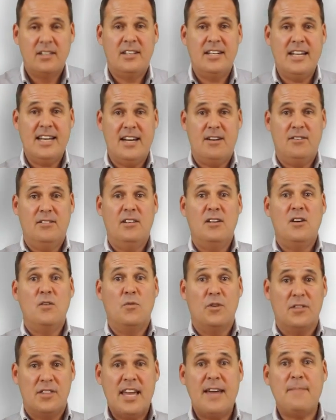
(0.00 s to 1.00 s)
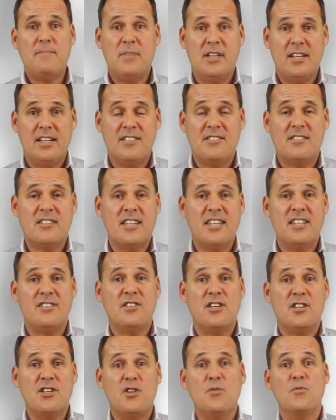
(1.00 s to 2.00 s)
Now, what that means is
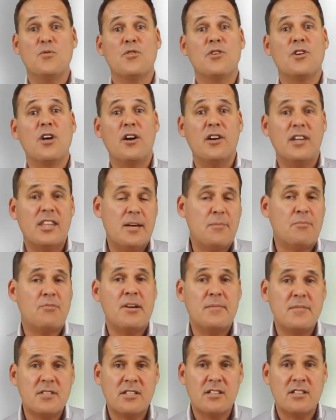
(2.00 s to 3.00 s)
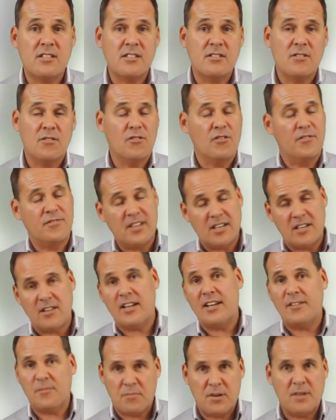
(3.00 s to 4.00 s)
that you will go to their premises, or if they
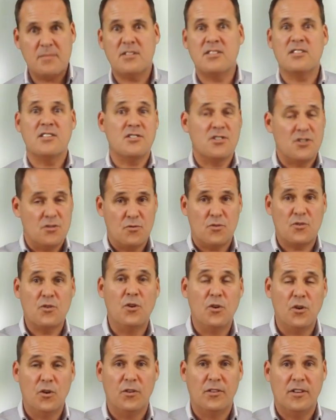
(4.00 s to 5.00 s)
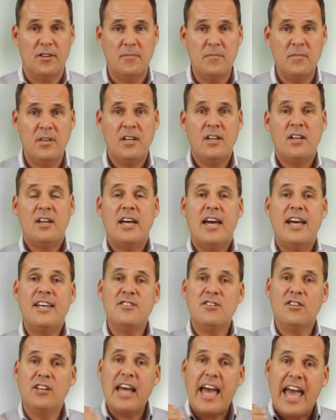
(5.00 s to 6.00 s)
don't have premises, you'll call them and
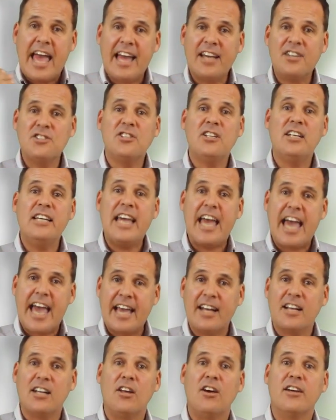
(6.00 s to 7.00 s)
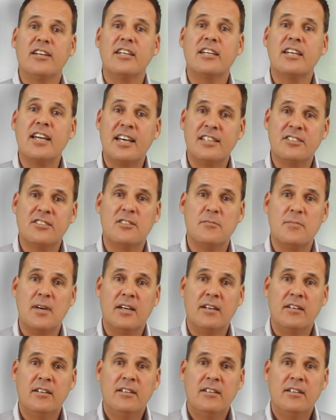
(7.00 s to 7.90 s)
you'll actually act like a customer.